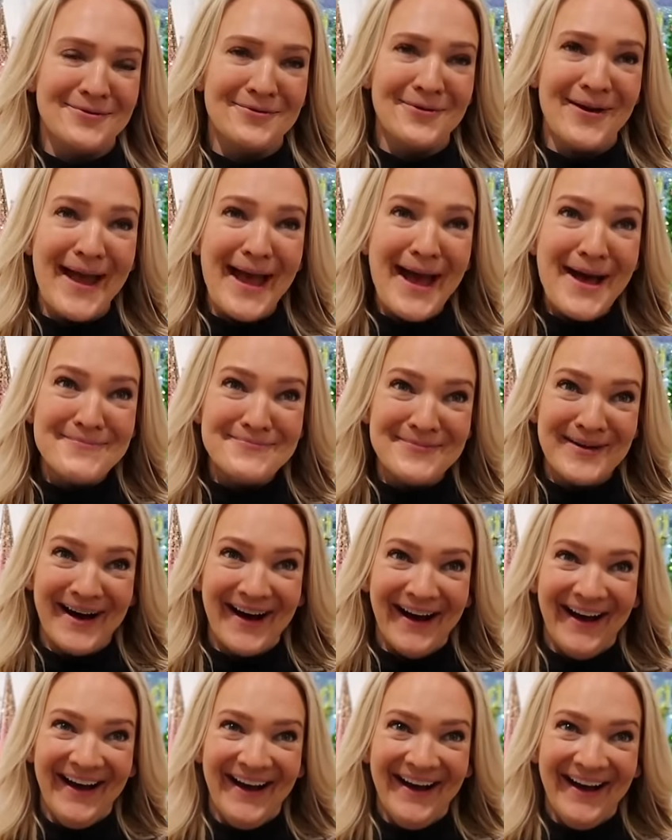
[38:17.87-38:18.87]
I have
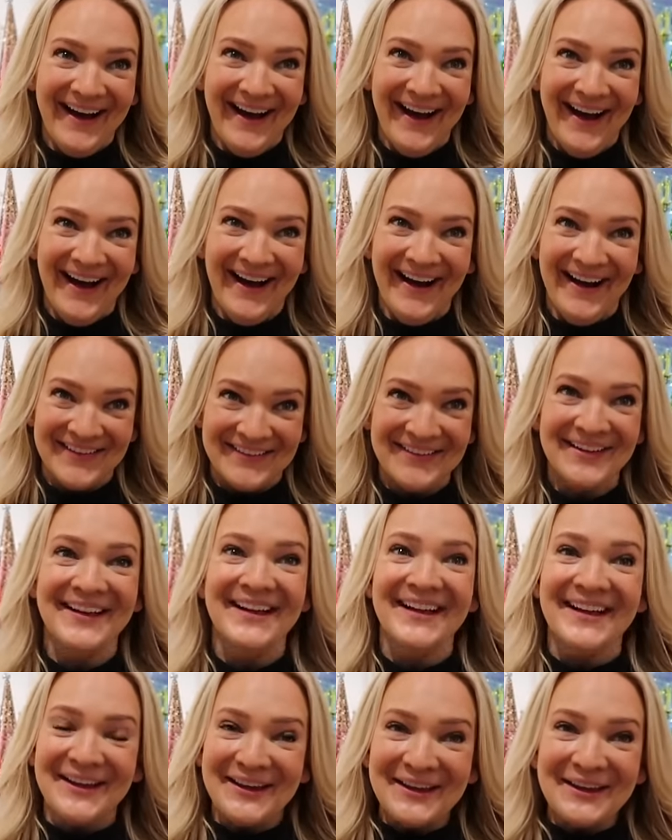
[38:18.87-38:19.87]
the
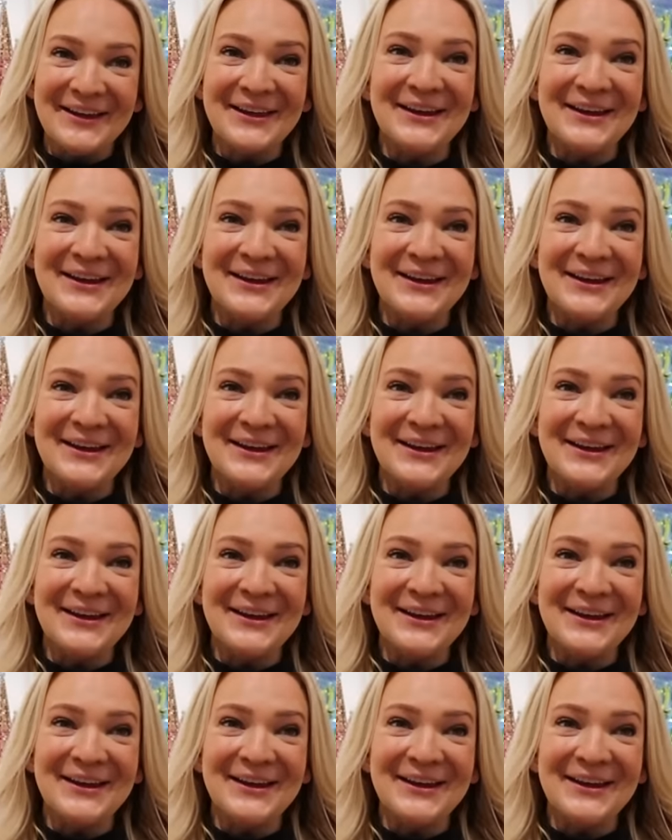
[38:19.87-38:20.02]
recipe.